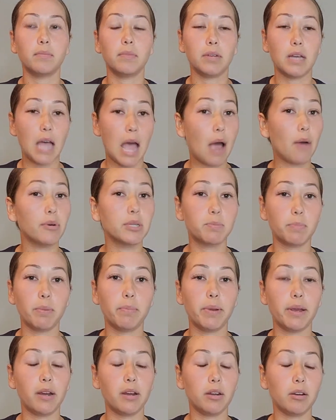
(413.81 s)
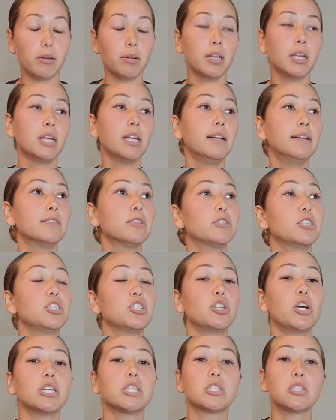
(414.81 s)
I was prepared. So she
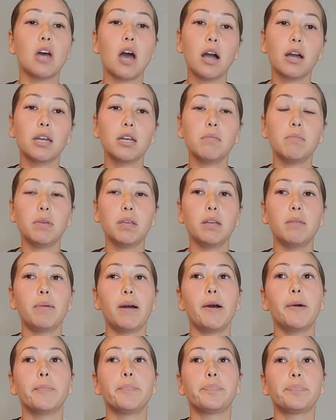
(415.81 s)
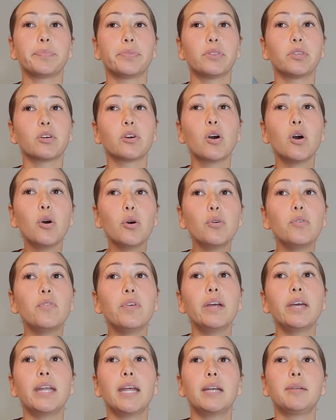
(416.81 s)
starts talking to me about
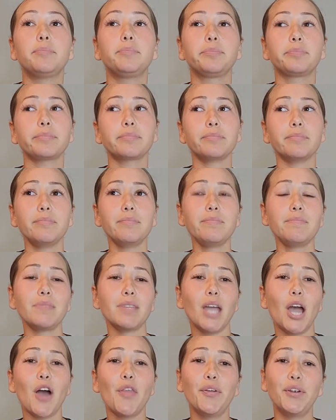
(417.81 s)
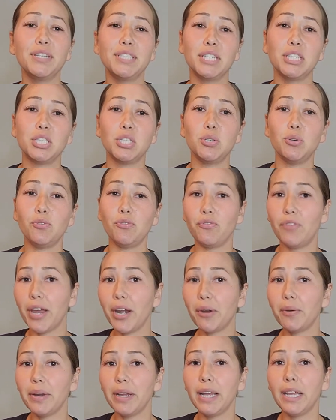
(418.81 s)
COVID and how there's this new
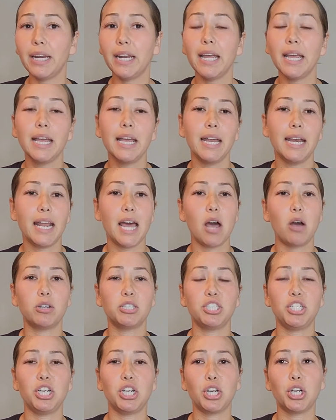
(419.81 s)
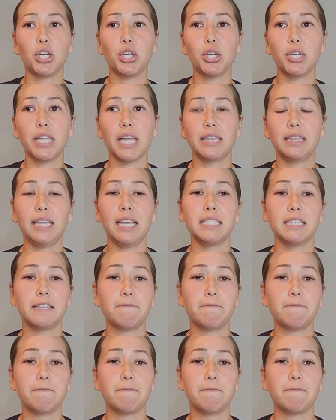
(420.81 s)
variant and how she heard that things in